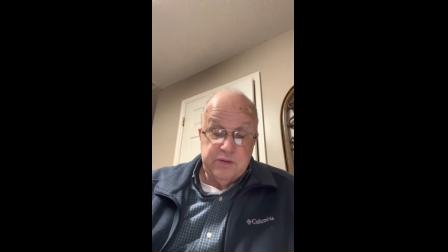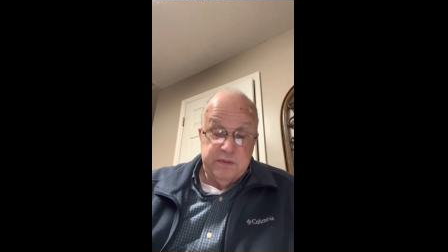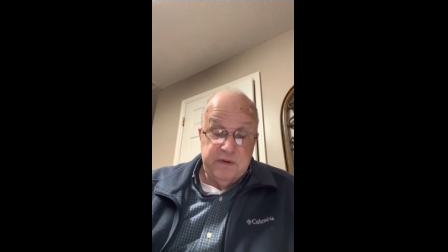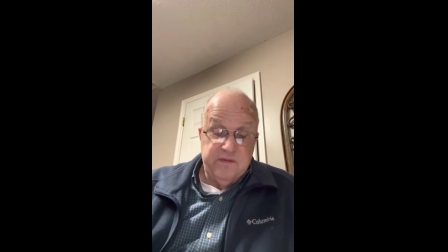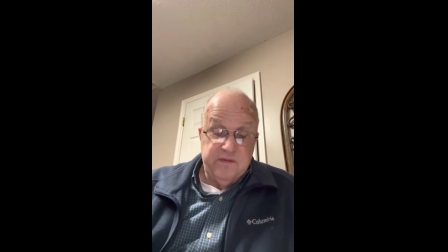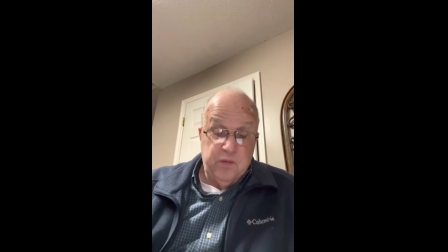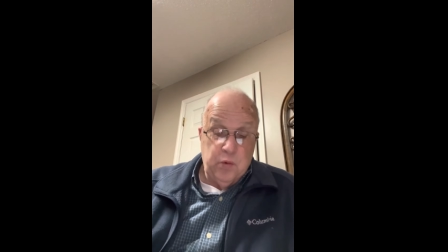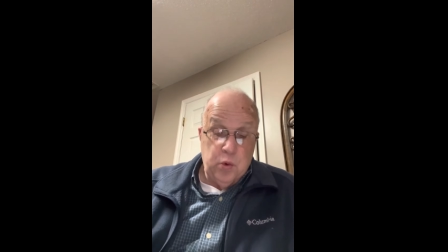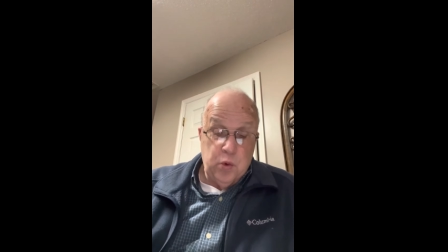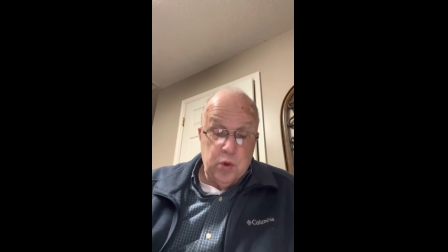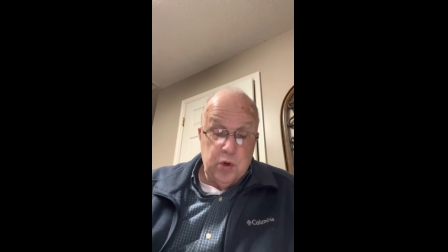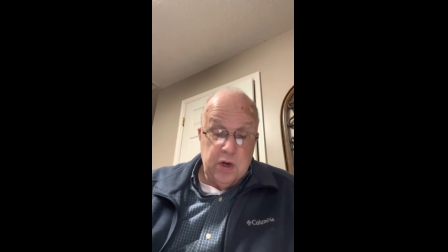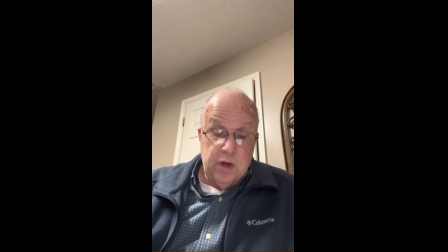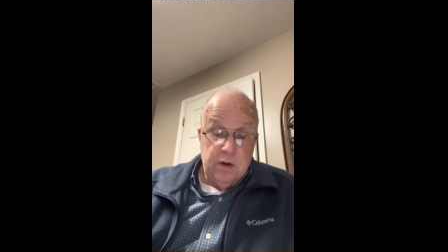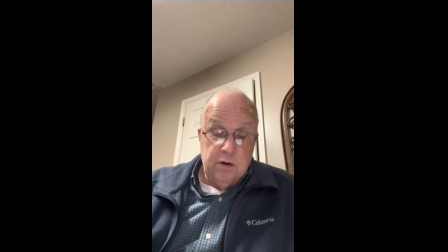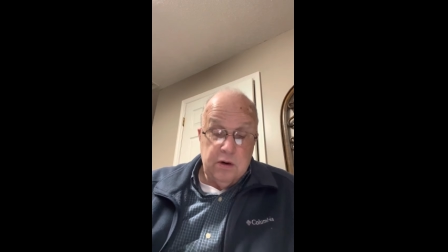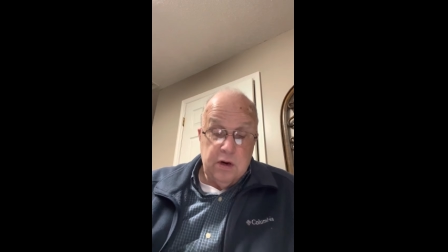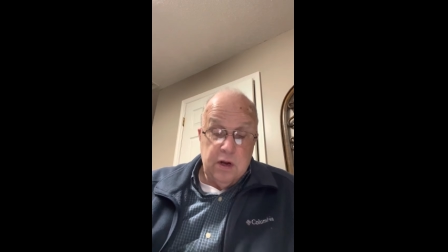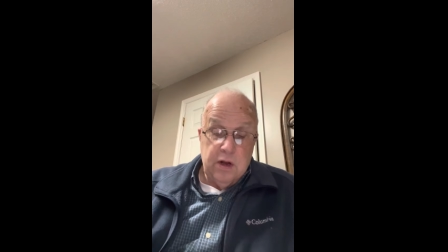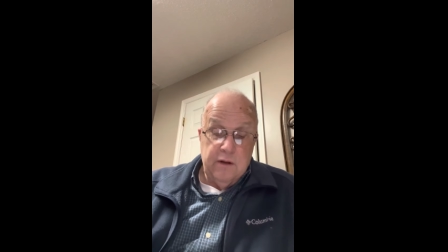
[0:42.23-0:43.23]
Before
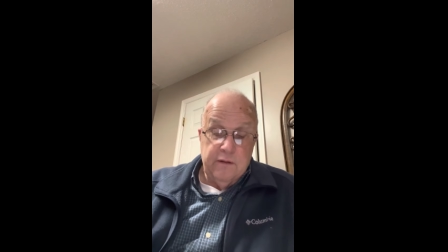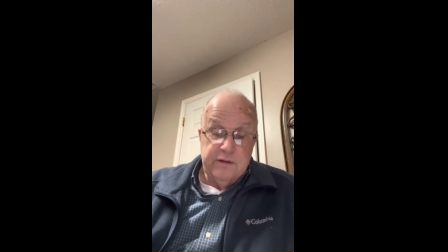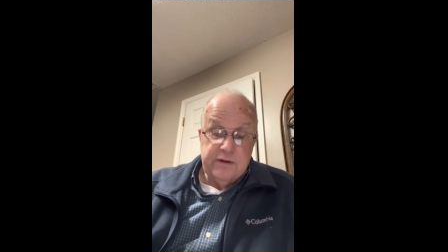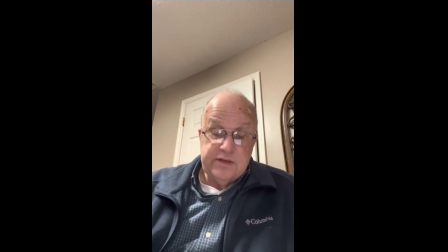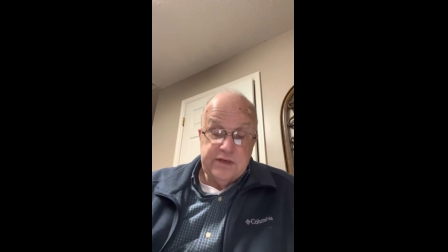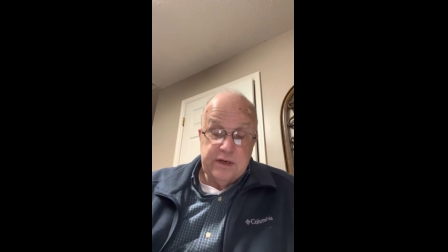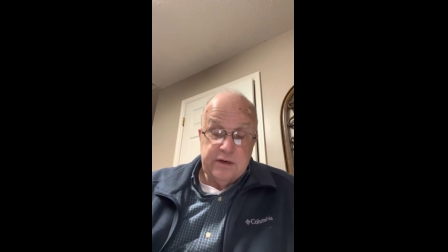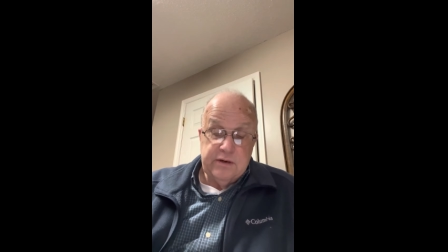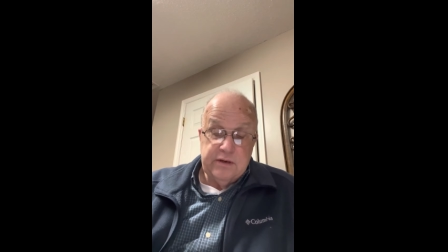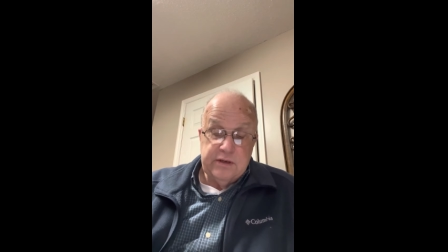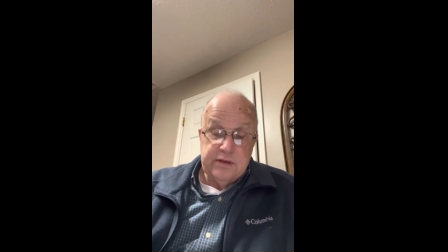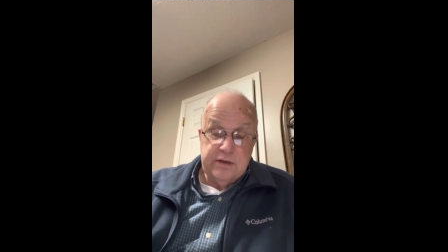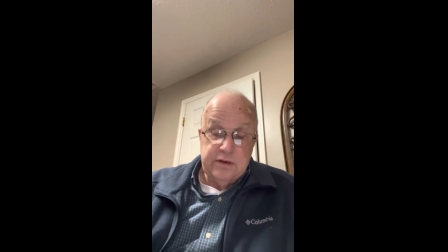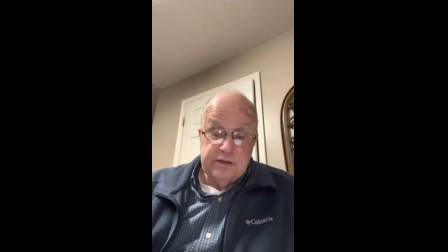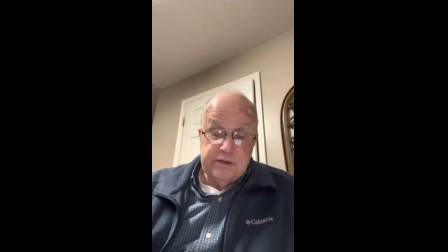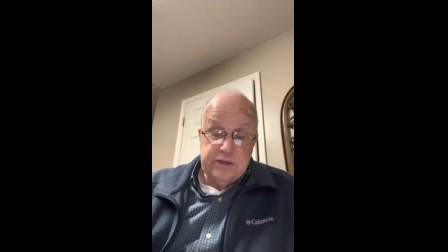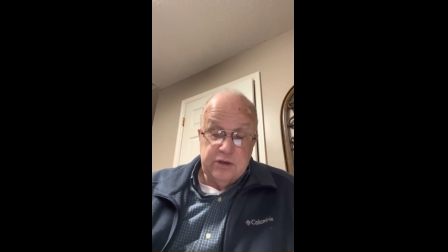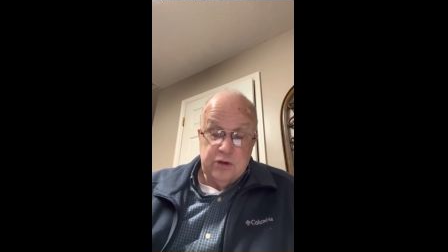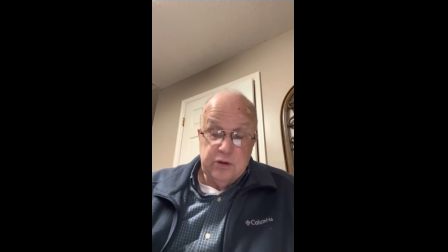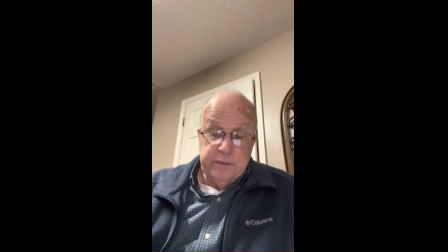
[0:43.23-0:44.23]
long, all the
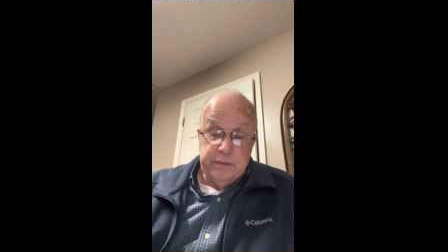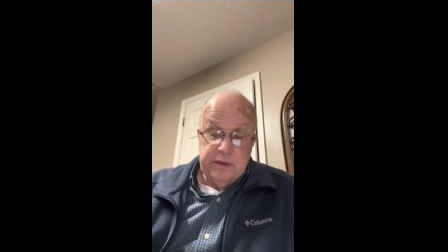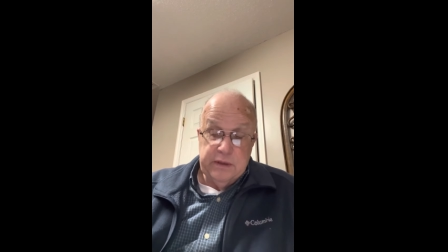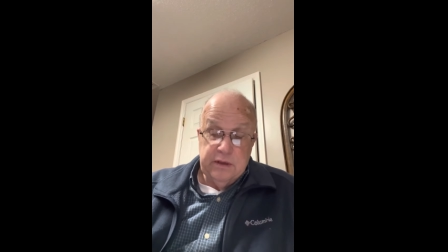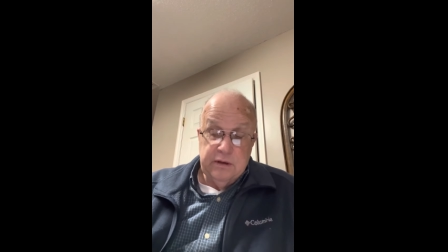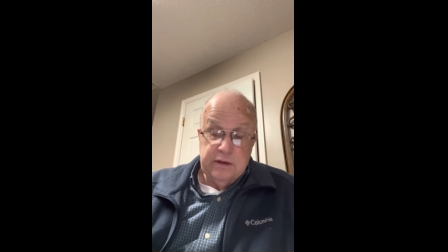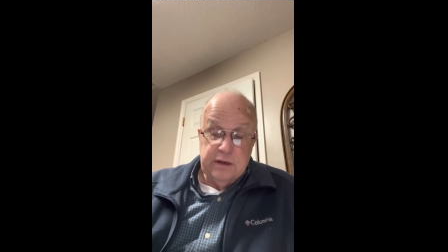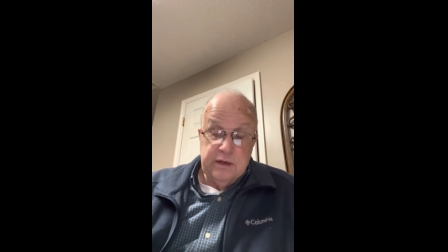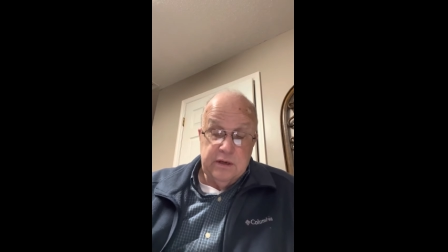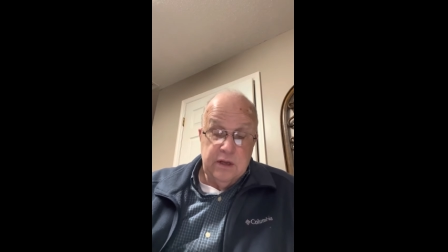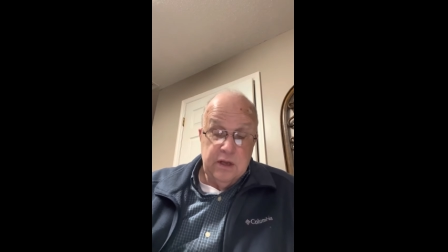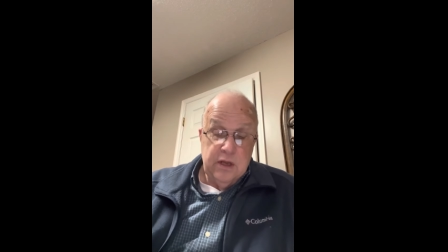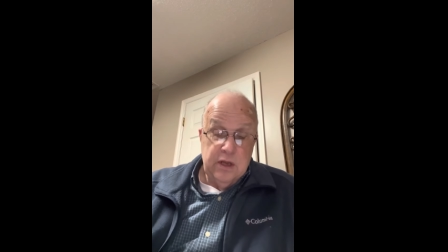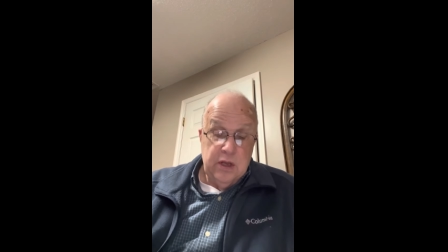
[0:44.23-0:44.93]
secretaries in her building